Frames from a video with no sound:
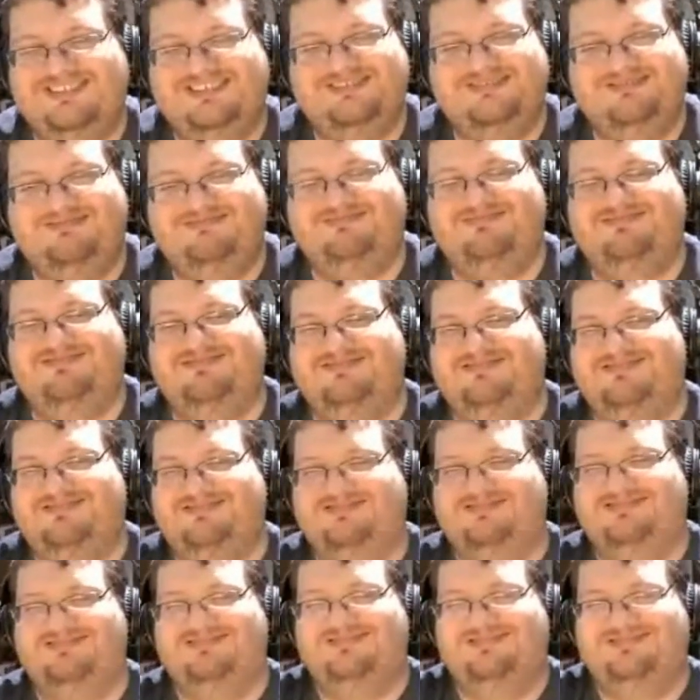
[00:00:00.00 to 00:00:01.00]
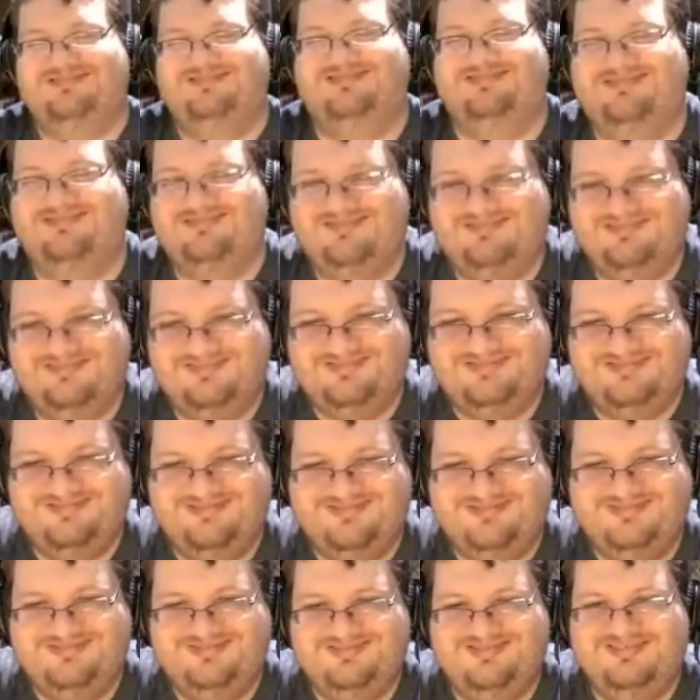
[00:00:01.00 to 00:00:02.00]
laughing about it now.
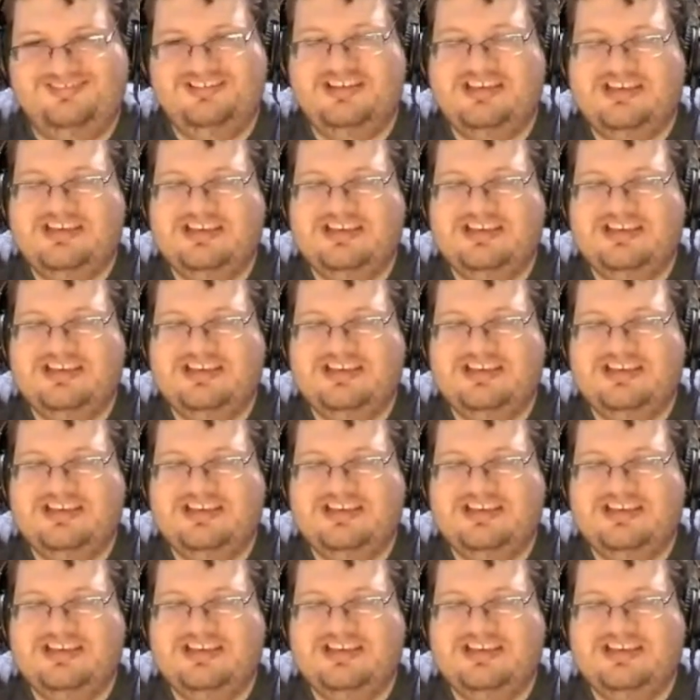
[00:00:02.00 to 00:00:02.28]
And